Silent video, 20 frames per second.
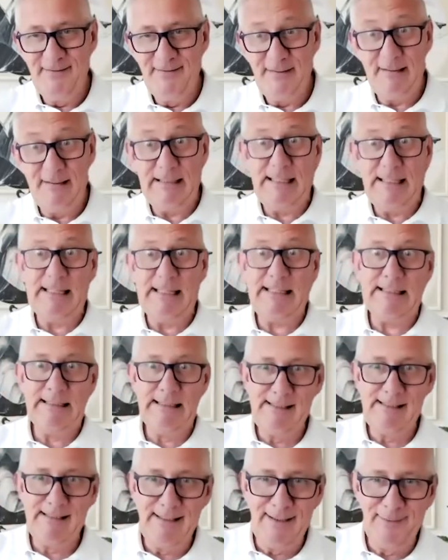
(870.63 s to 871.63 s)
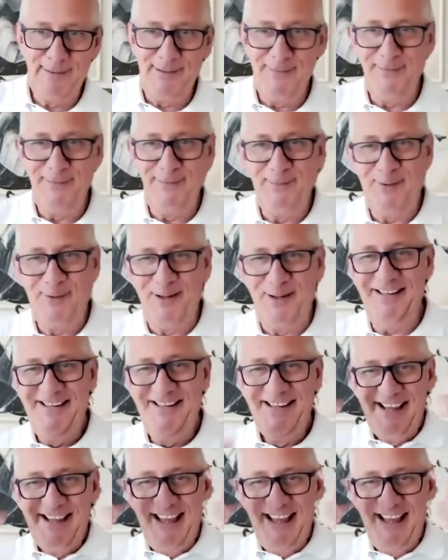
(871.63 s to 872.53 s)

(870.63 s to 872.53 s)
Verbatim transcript: 38 years ago even, right?